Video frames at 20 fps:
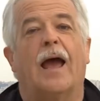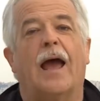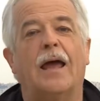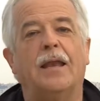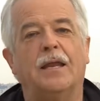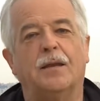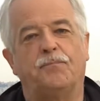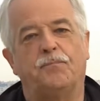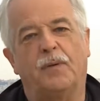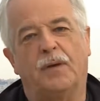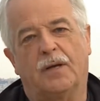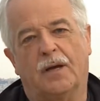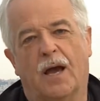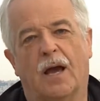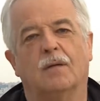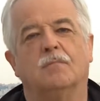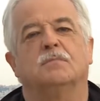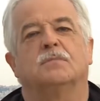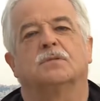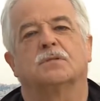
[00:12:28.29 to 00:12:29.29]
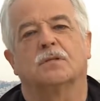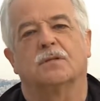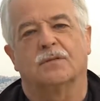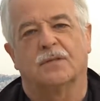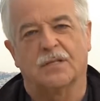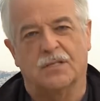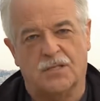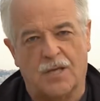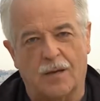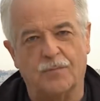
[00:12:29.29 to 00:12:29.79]
and it becomes
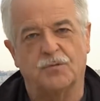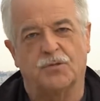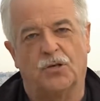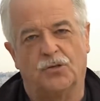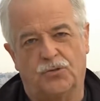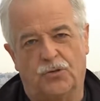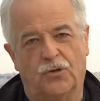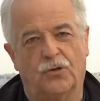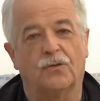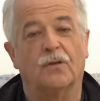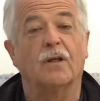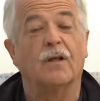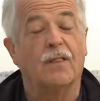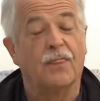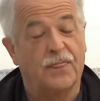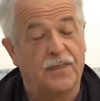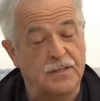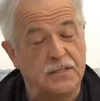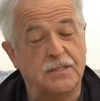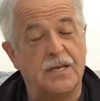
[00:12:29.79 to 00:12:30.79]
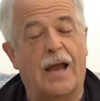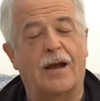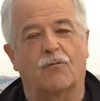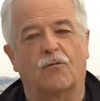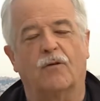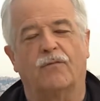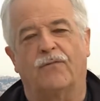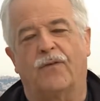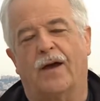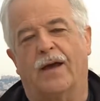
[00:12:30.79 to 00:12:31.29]
the substitute, the
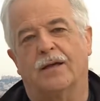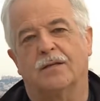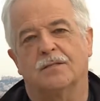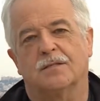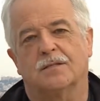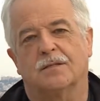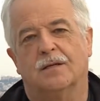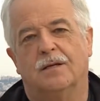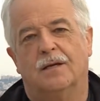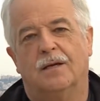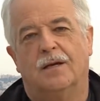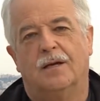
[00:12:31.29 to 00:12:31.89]
sacrifice.